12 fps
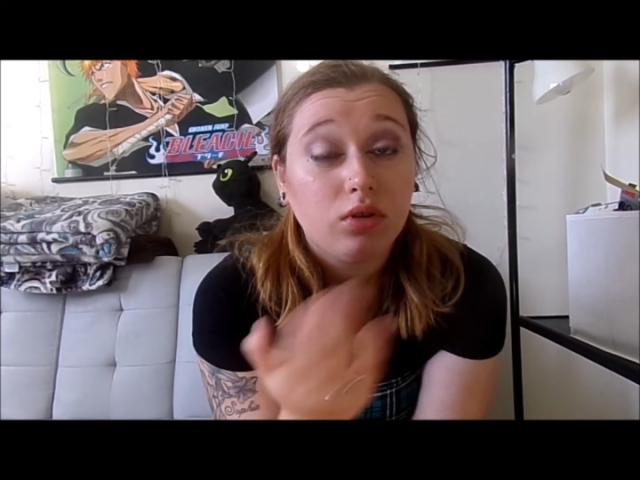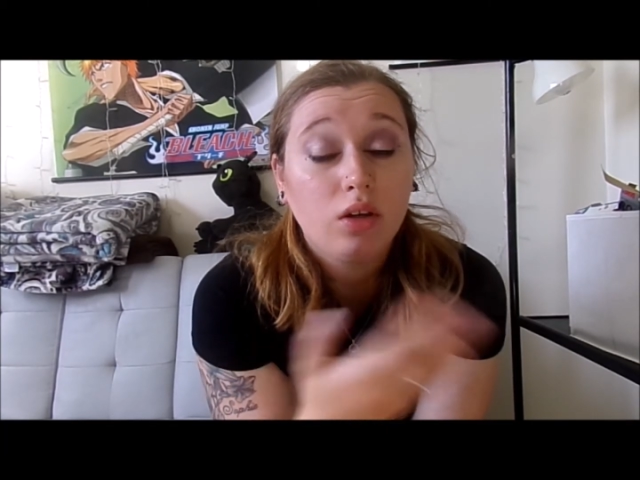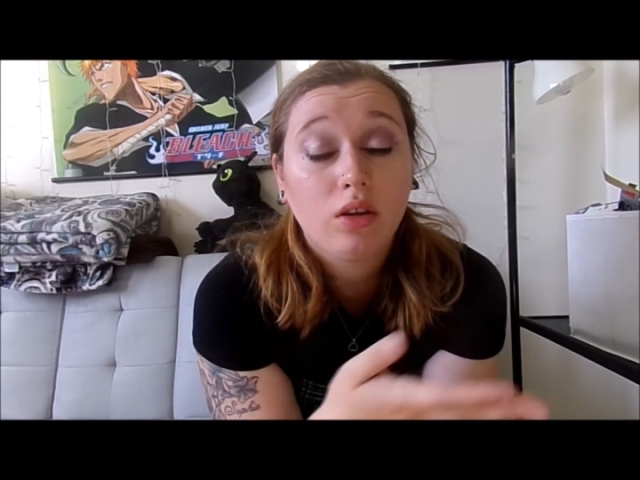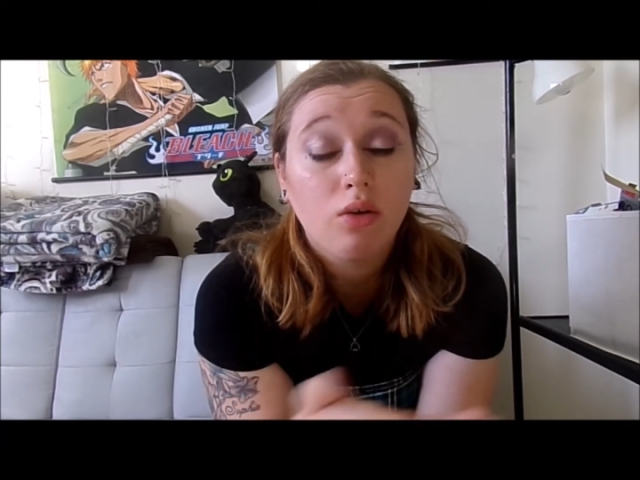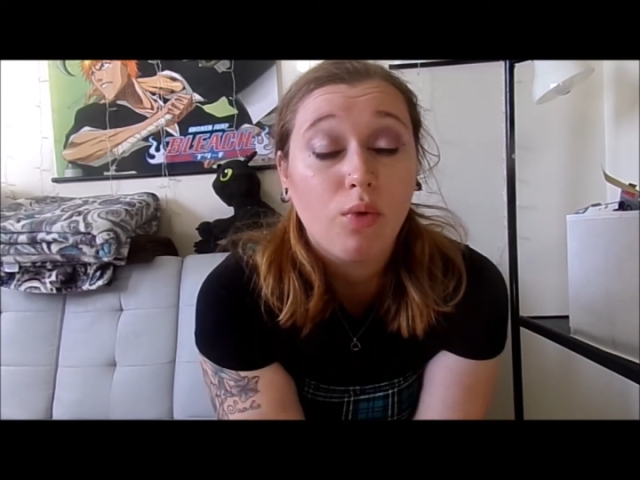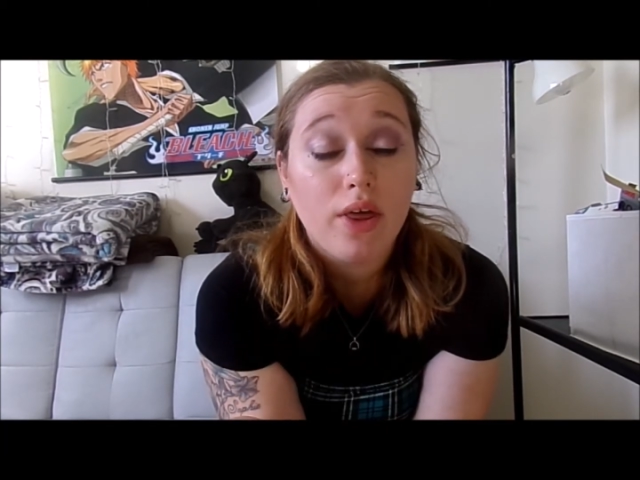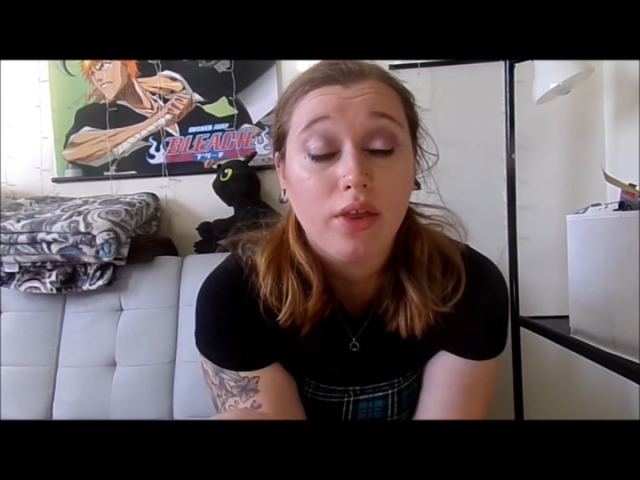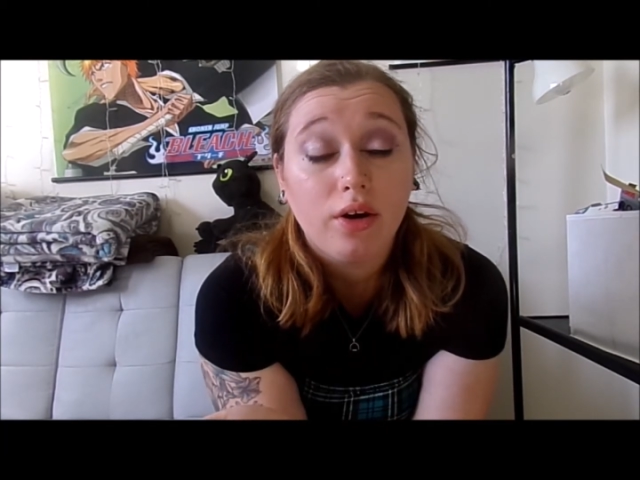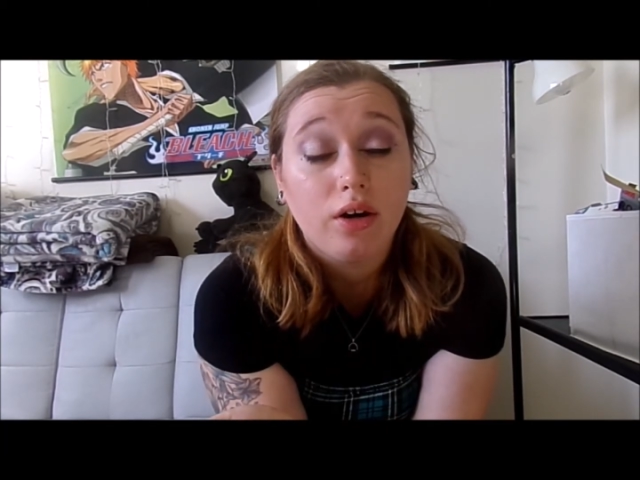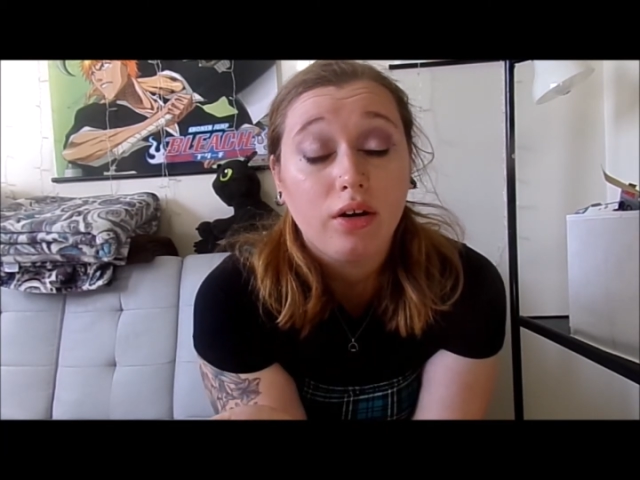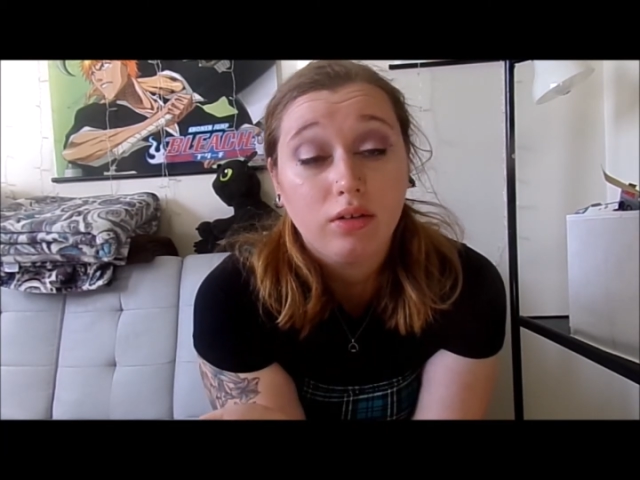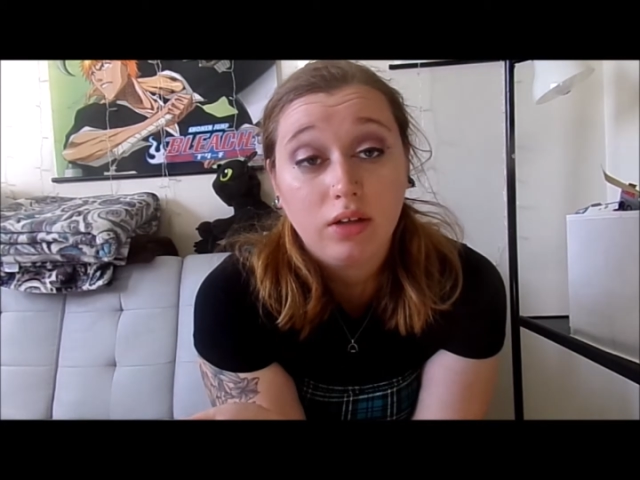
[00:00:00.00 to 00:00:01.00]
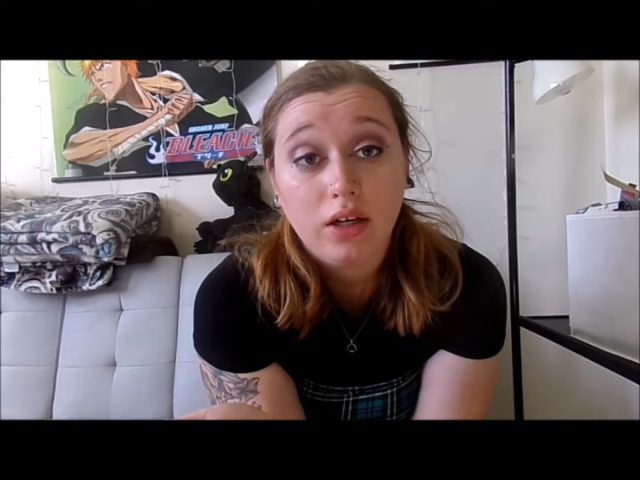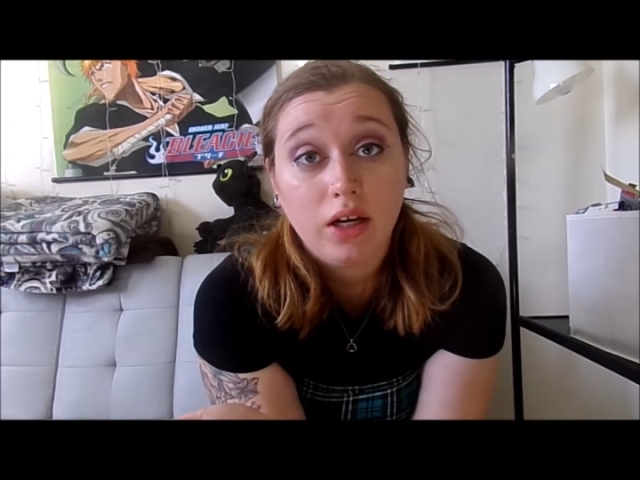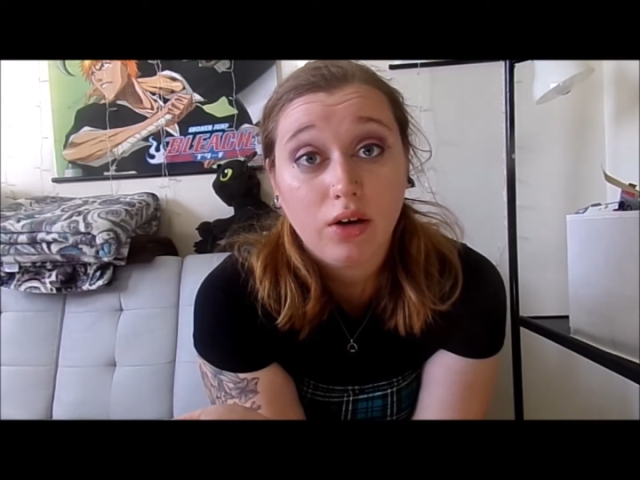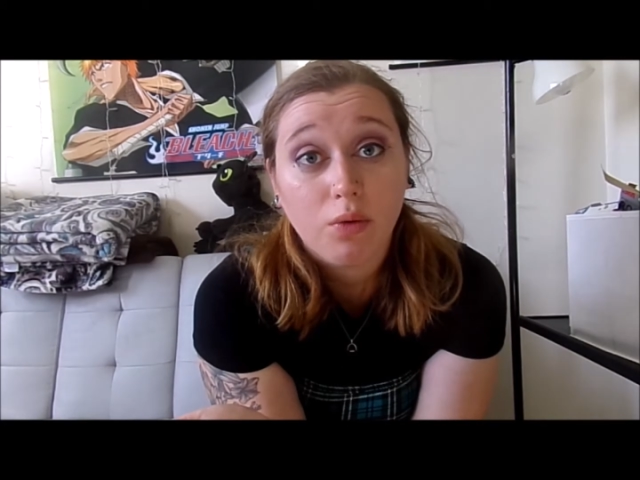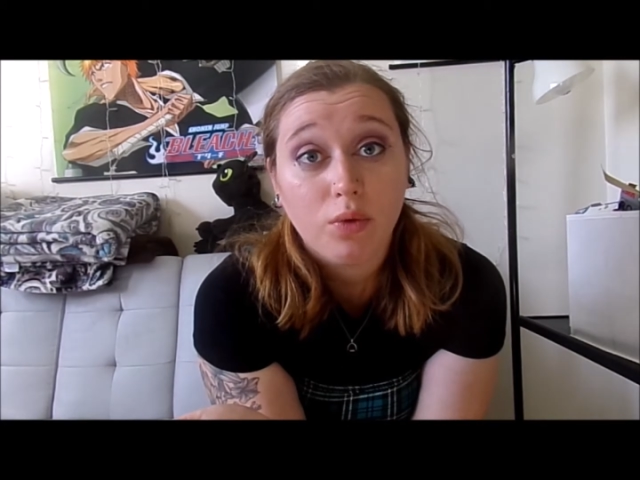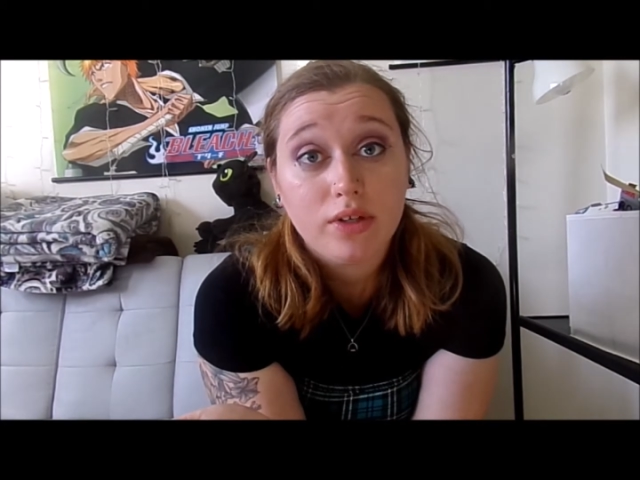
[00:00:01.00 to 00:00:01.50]
the weather
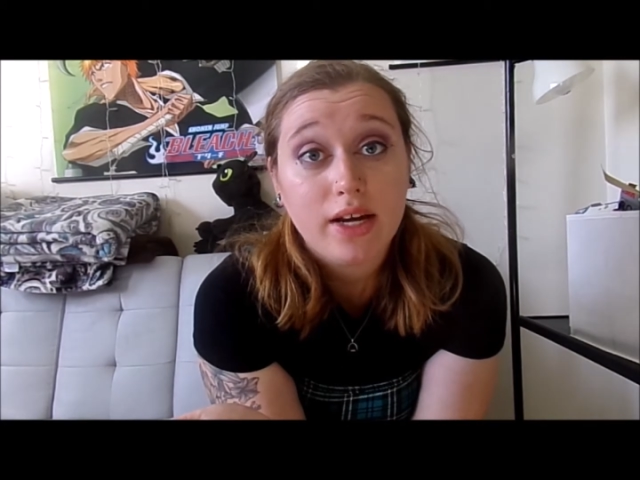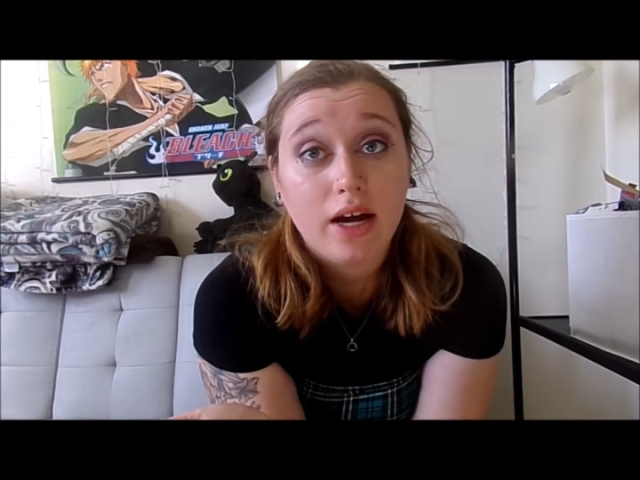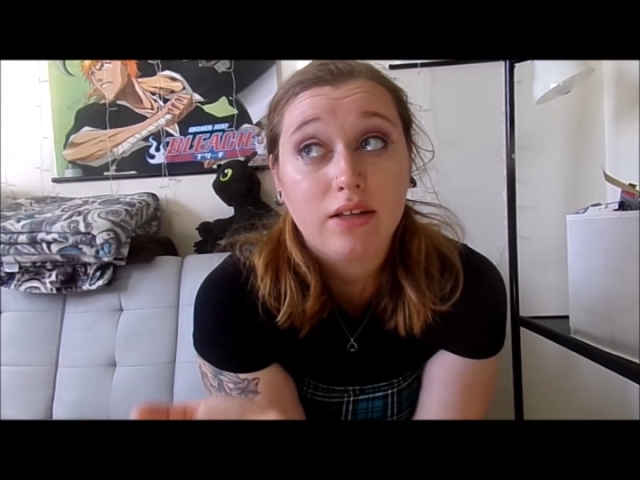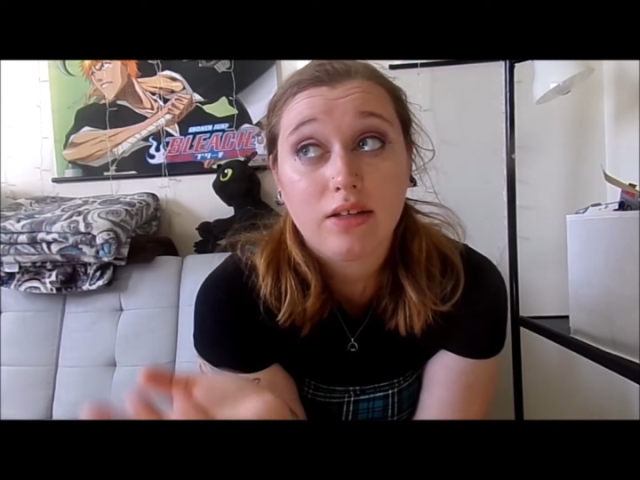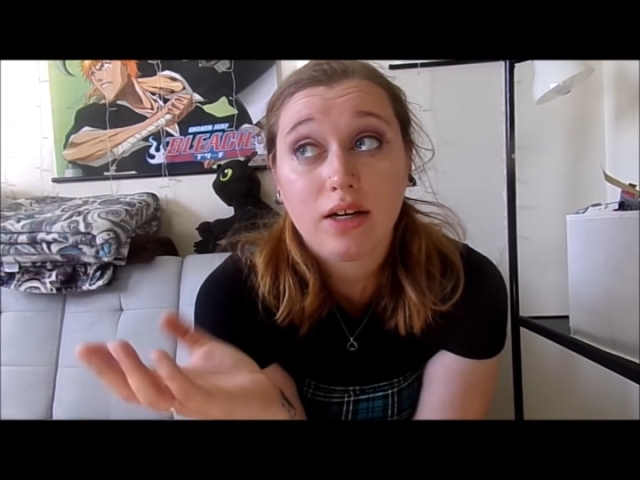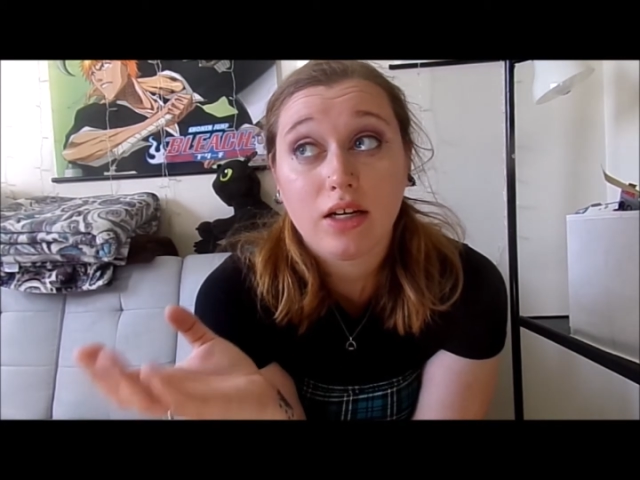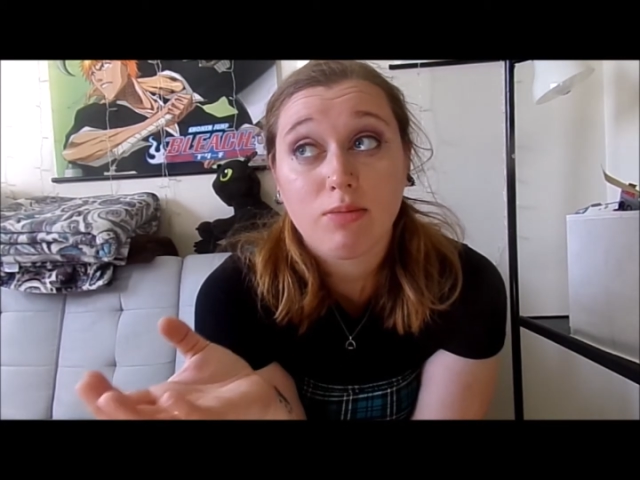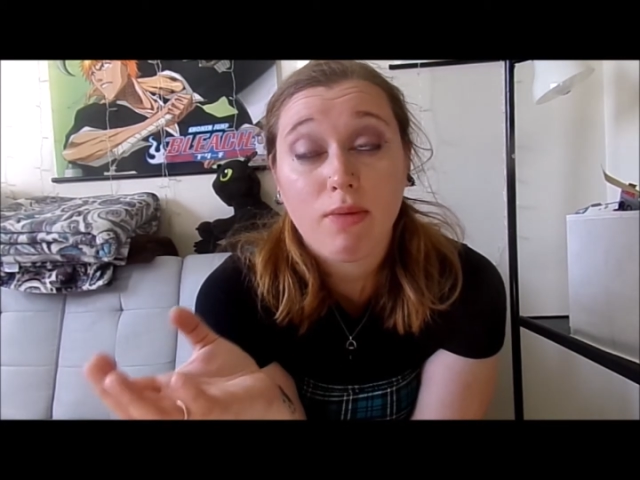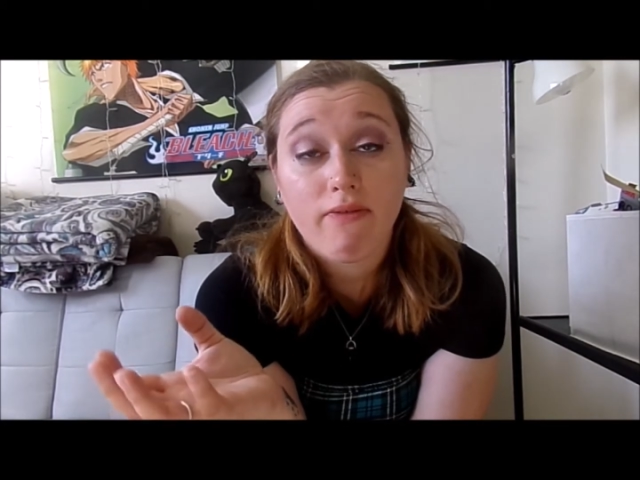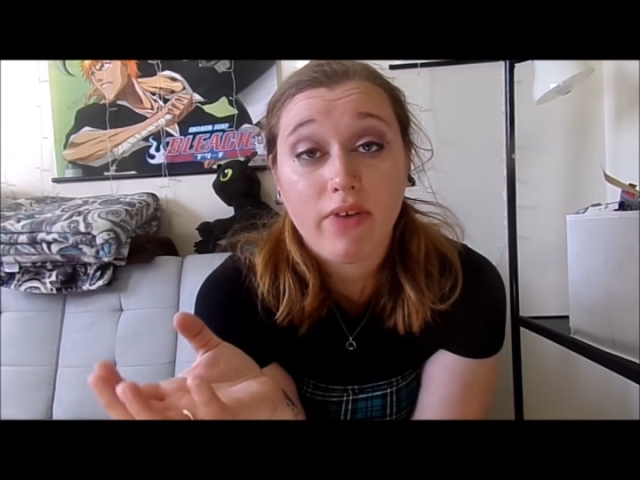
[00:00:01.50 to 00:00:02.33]
here in Wisconsin has been